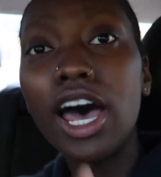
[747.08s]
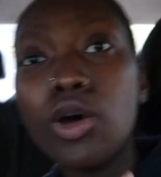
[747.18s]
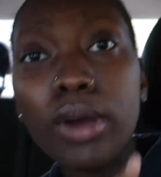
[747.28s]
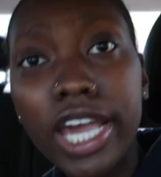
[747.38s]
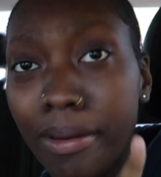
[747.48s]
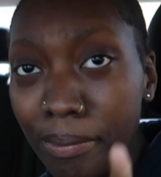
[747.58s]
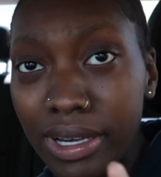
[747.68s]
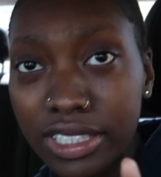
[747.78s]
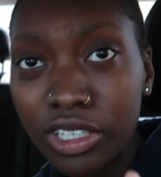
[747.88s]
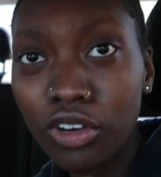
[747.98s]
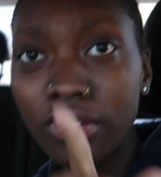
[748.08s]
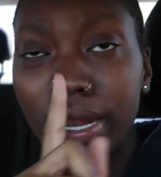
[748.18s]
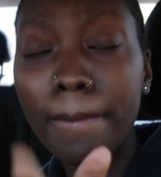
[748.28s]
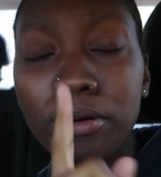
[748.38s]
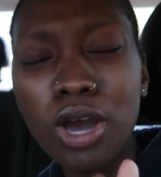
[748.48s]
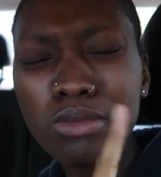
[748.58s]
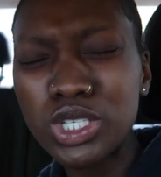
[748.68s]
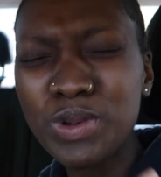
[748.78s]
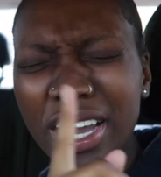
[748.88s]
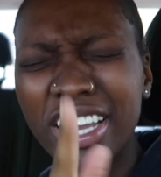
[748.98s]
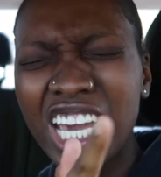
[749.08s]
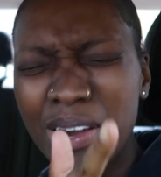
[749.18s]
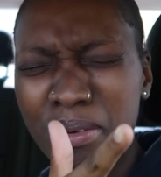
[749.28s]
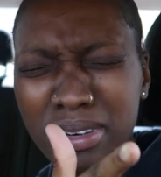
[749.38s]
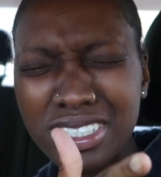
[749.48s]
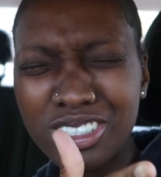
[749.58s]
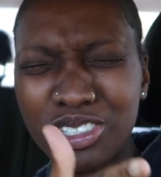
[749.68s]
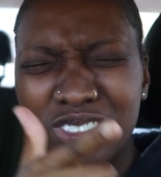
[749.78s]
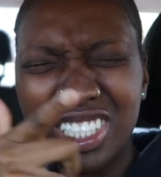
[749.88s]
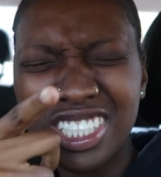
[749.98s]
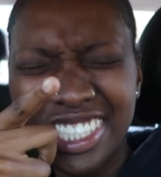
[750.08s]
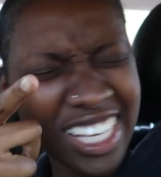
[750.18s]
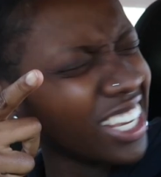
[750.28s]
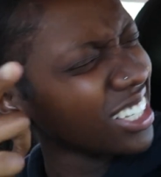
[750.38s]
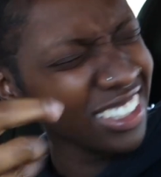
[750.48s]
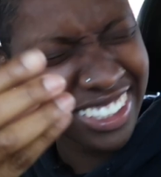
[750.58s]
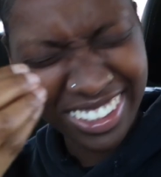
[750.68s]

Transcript: I don't care about myself, and I promise you I care about myself. It's just that.